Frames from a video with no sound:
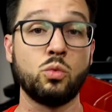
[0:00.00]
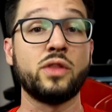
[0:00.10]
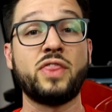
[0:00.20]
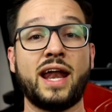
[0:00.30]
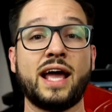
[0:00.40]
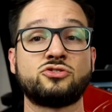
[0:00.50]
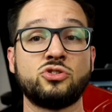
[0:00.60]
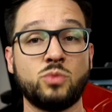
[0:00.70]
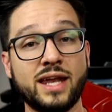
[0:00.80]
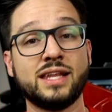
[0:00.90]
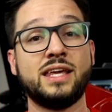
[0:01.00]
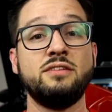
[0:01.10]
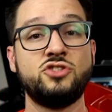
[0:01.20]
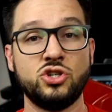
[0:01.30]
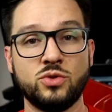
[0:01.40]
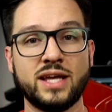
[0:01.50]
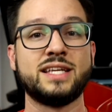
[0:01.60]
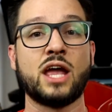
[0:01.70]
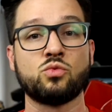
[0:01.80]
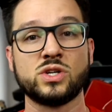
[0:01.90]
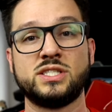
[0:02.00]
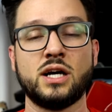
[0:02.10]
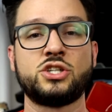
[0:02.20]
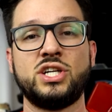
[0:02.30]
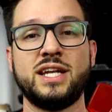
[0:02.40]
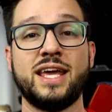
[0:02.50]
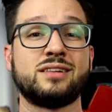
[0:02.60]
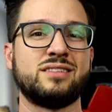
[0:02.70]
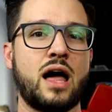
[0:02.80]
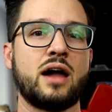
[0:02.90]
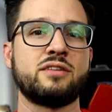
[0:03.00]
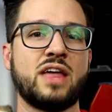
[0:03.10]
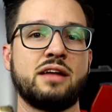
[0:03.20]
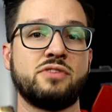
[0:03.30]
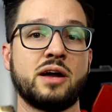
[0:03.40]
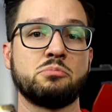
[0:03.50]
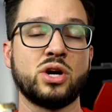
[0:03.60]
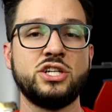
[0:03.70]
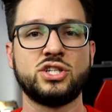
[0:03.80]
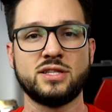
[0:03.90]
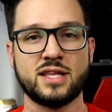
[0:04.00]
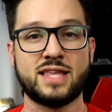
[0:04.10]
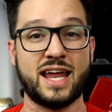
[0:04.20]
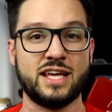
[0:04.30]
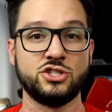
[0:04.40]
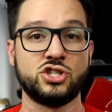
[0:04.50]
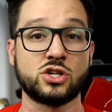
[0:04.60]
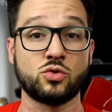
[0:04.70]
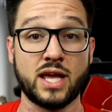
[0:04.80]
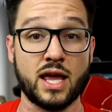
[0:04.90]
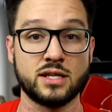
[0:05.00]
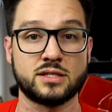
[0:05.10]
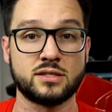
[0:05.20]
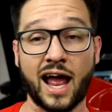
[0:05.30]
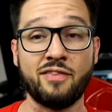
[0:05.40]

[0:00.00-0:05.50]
What that extra weight gives you is a reduction in a lot of that vibration that that engine creates.